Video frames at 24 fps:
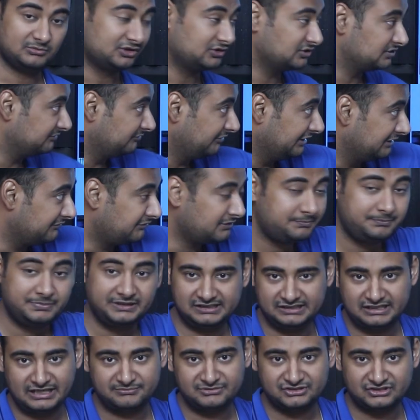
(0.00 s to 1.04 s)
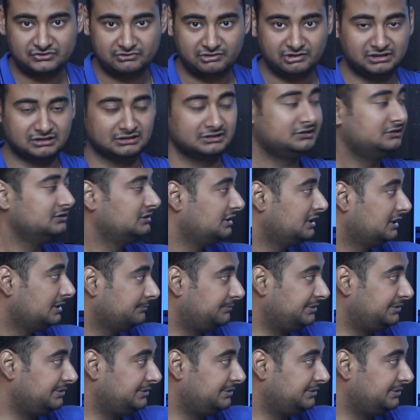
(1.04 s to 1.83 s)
because whenever peak time is triggered,